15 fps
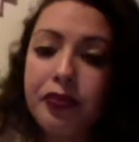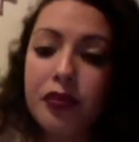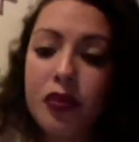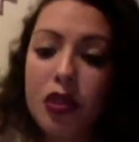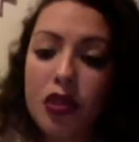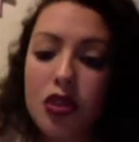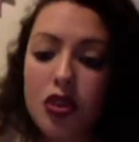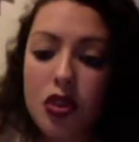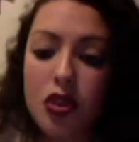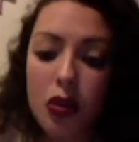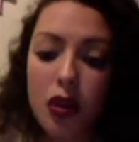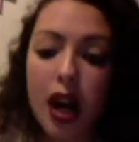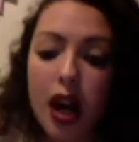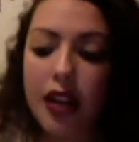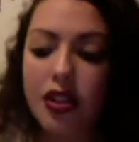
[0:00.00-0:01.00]

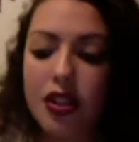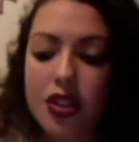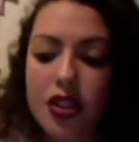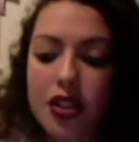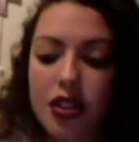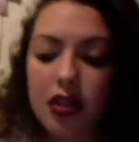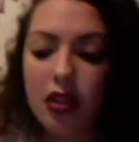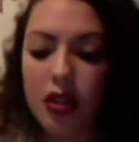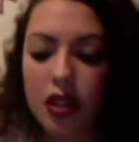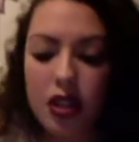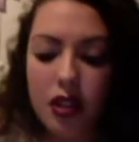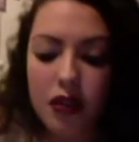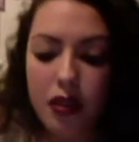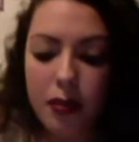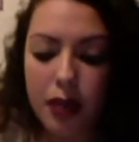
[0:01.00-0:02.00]
So I just encourage
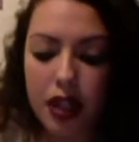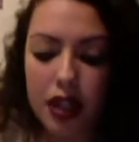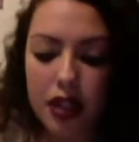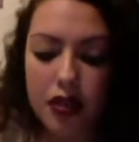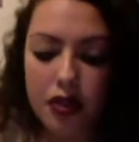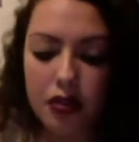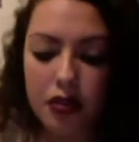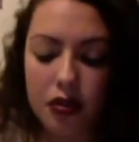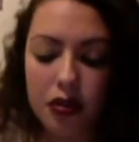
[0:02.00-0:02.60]
everybody to